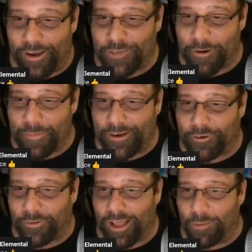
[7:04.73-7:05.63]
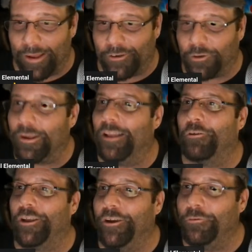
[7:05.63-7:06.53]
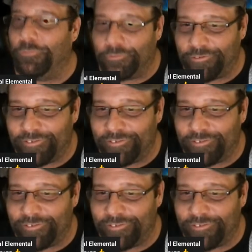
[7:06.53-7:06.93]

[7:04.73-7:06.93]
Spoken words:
Experimental Elemental, hello to you.